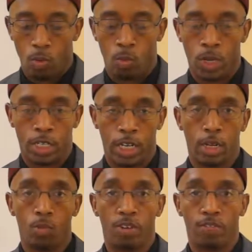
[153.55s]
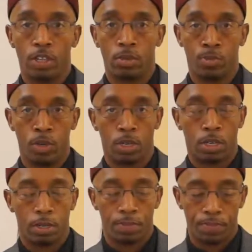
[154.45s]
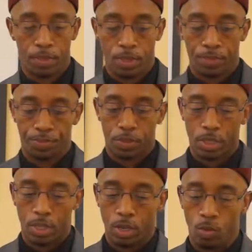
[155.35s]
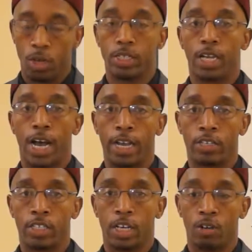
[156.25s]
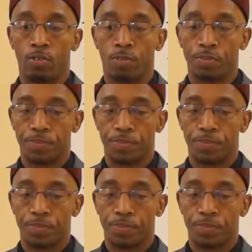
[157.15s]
When dealing with this book, What is the Higher Self?